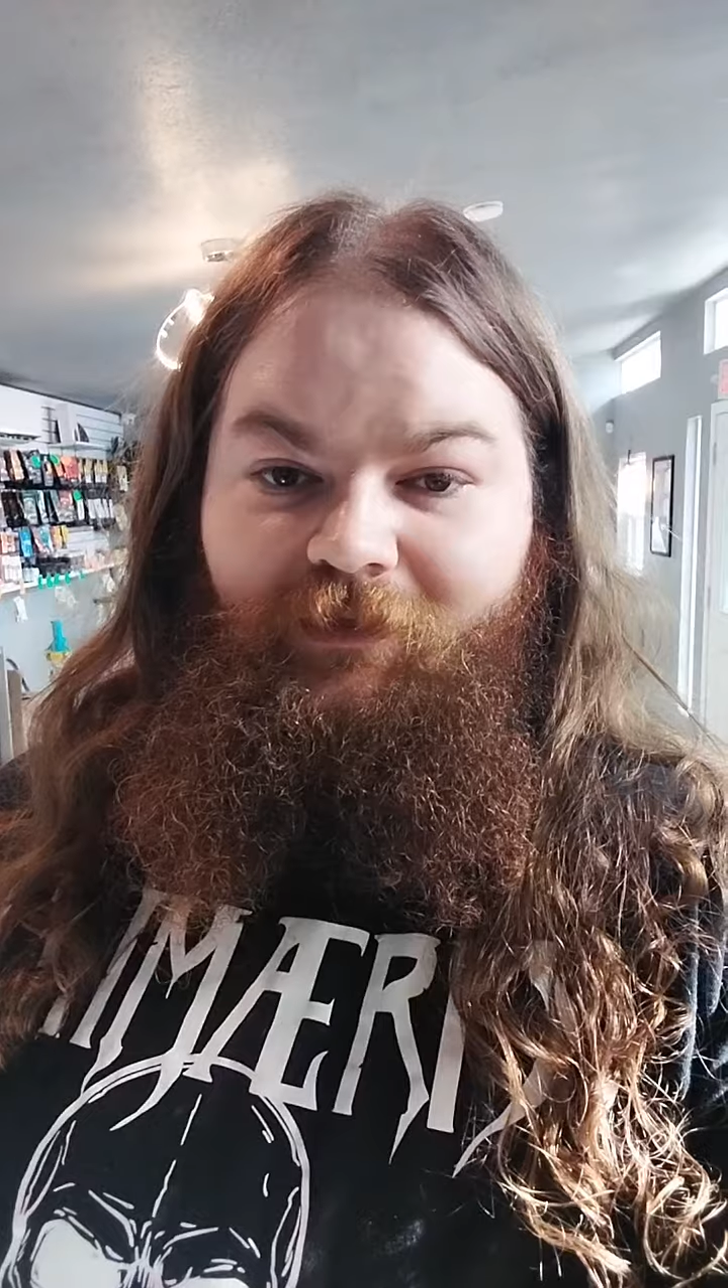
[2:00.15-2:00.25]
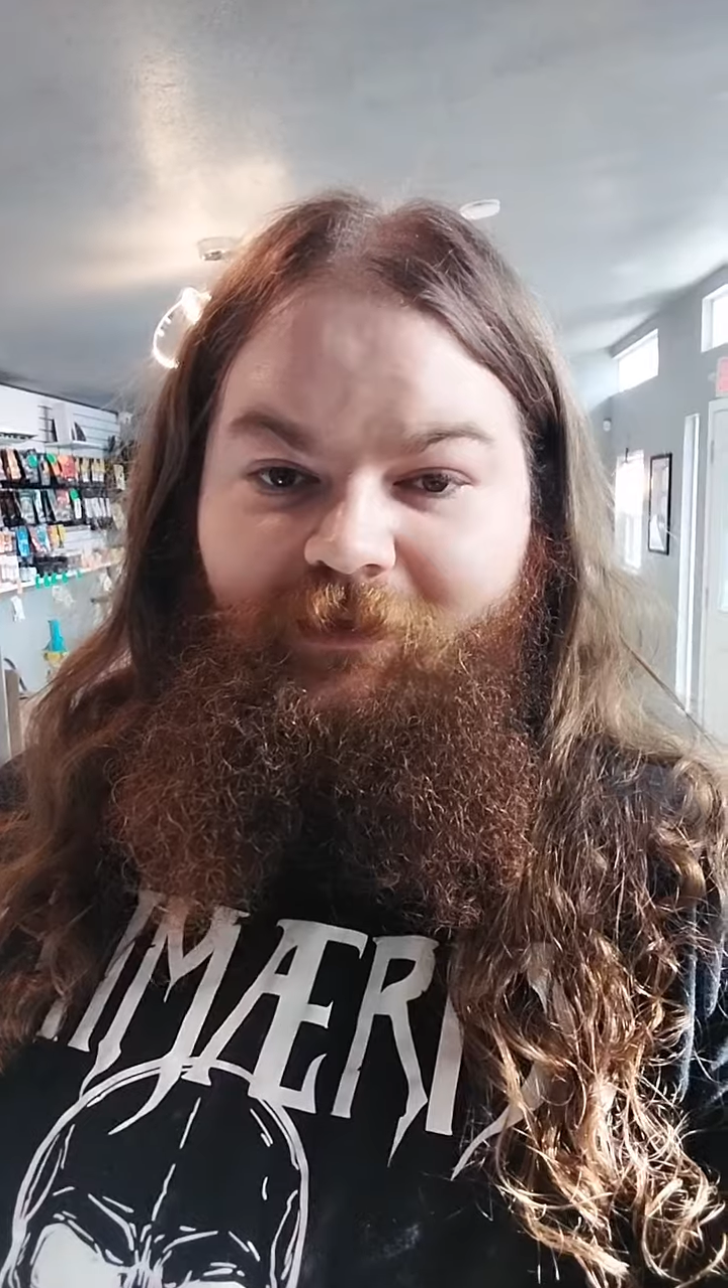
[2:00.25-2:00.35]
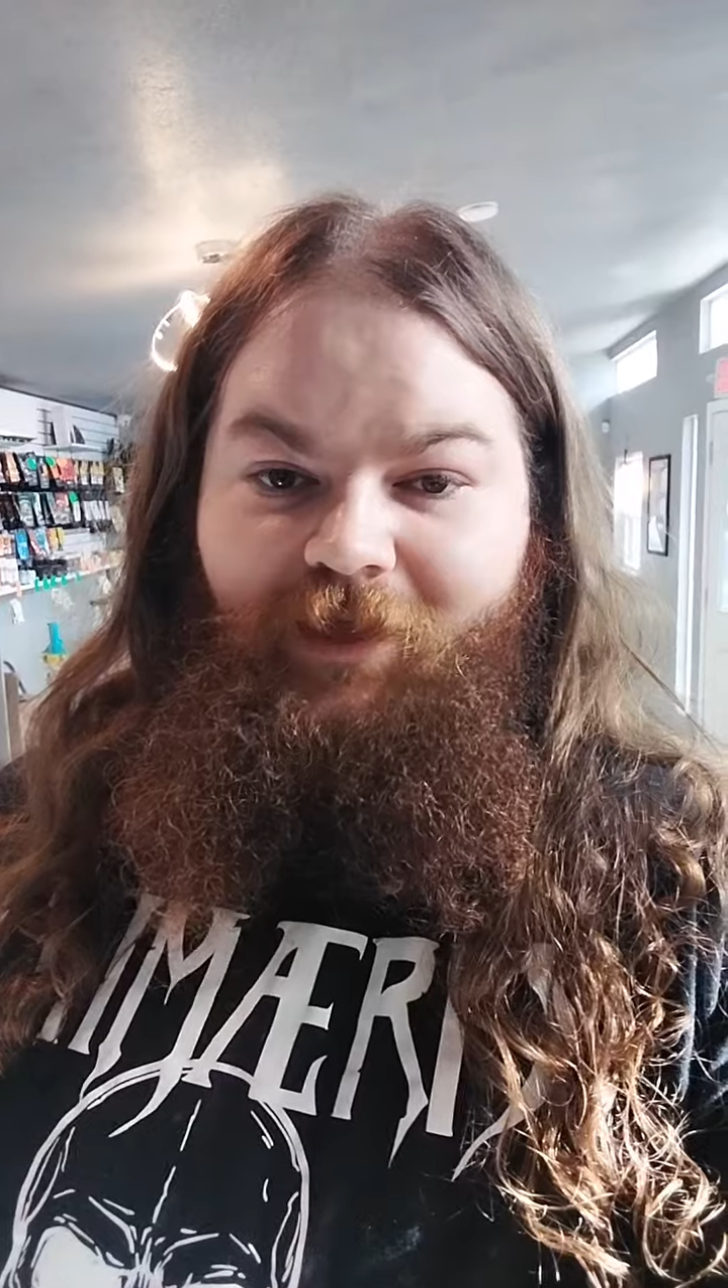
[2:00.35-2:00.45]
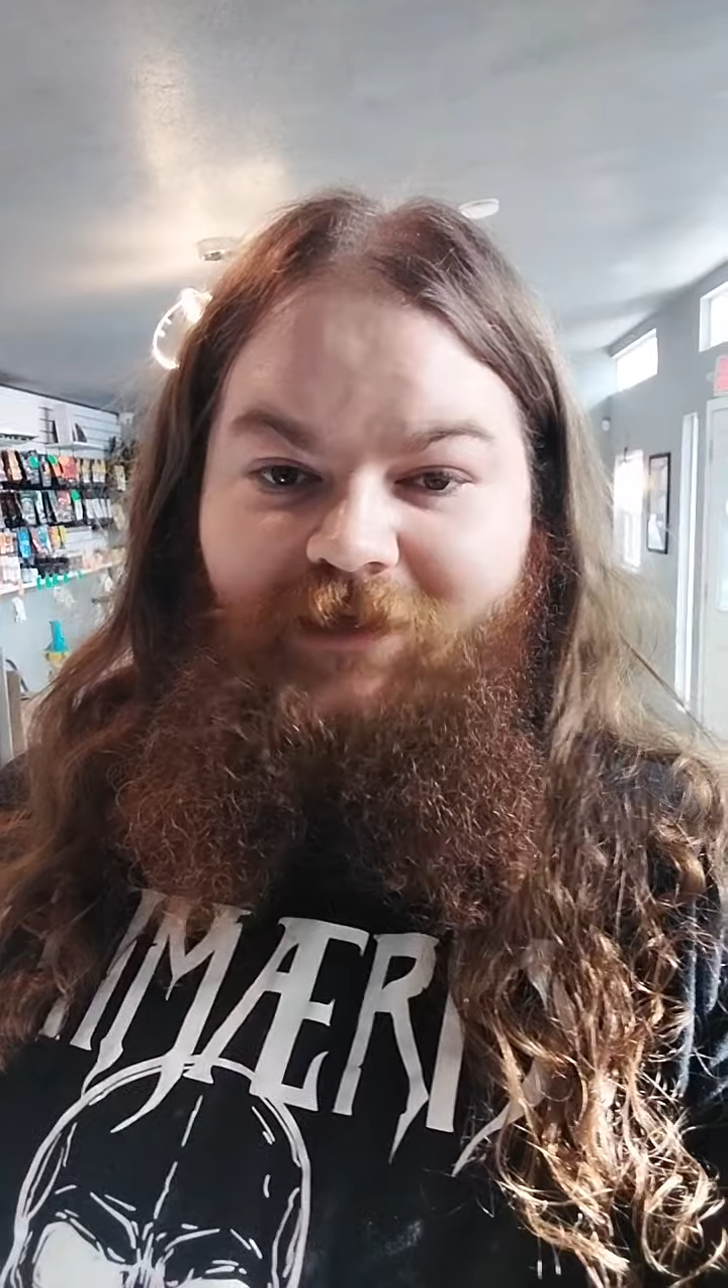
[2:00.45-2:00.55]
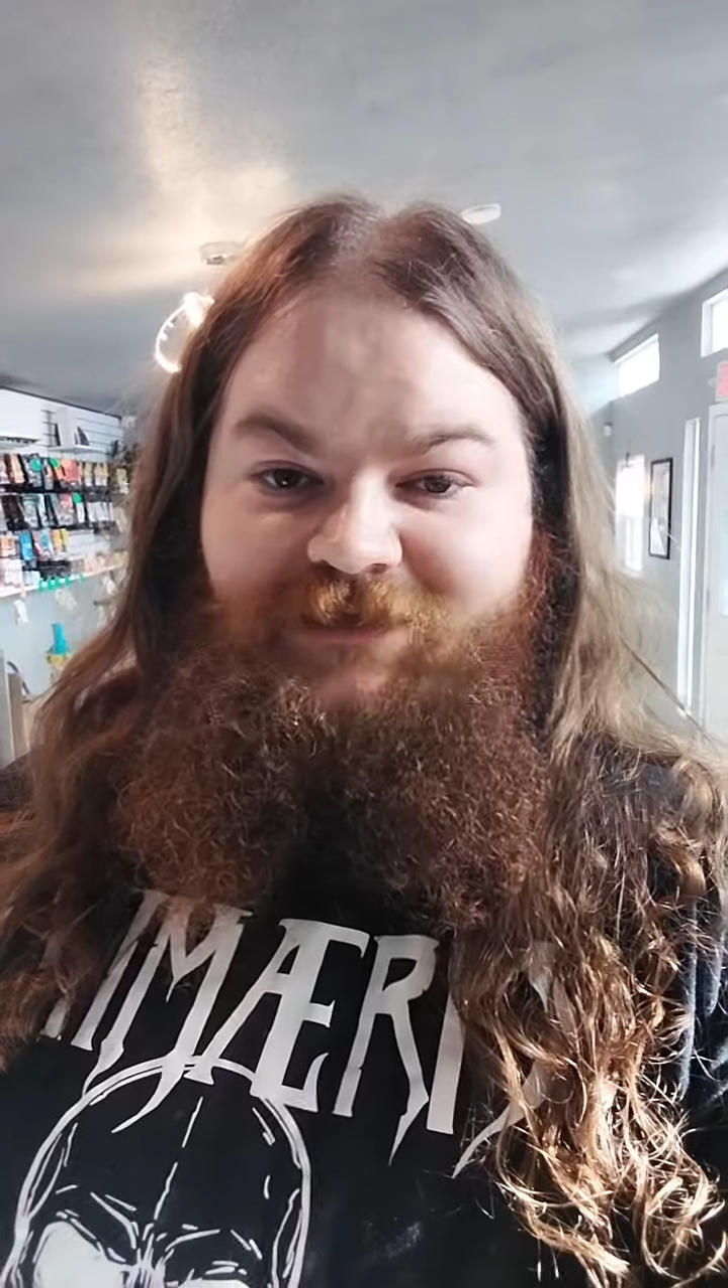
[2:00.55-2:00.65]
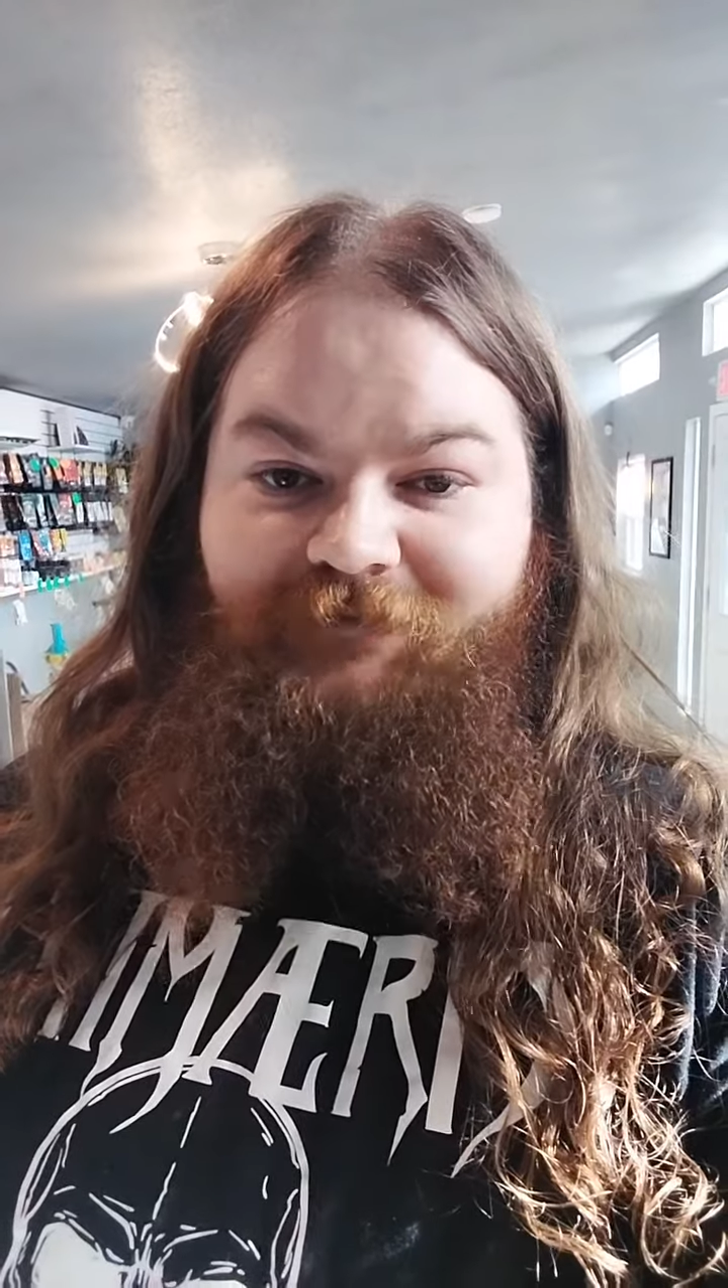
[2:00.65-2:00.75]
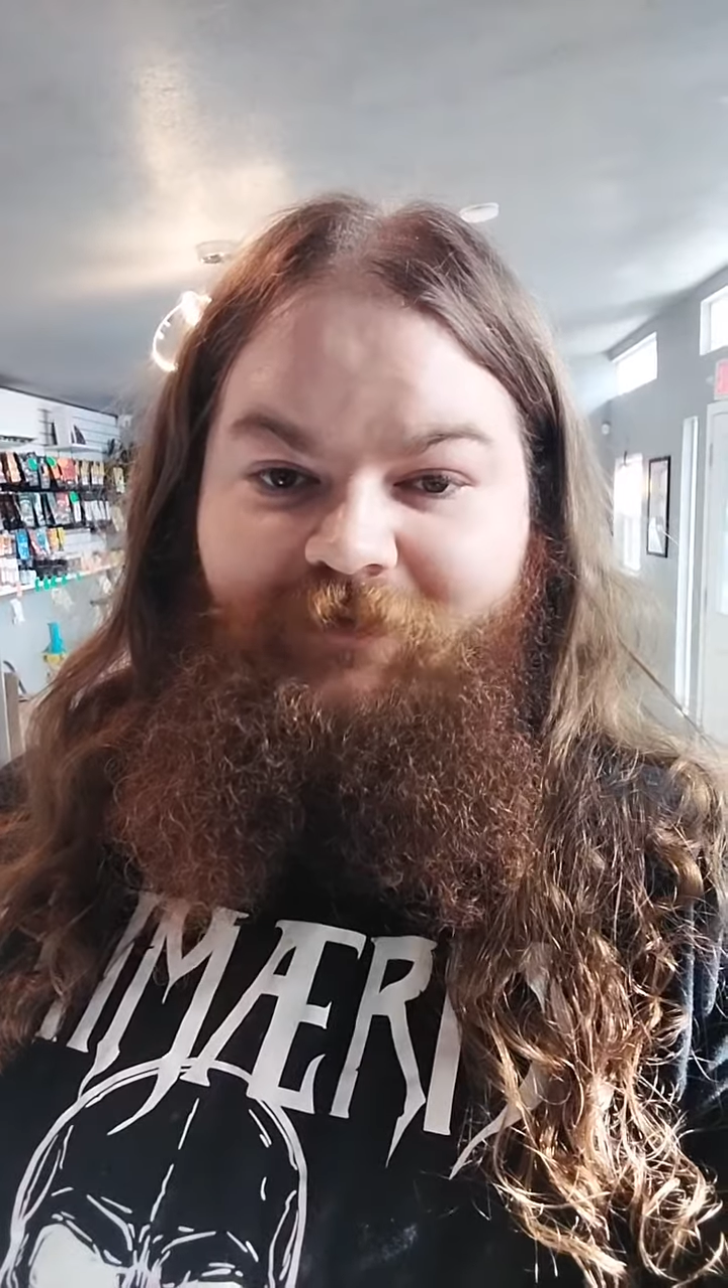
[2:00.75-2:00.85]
he asked if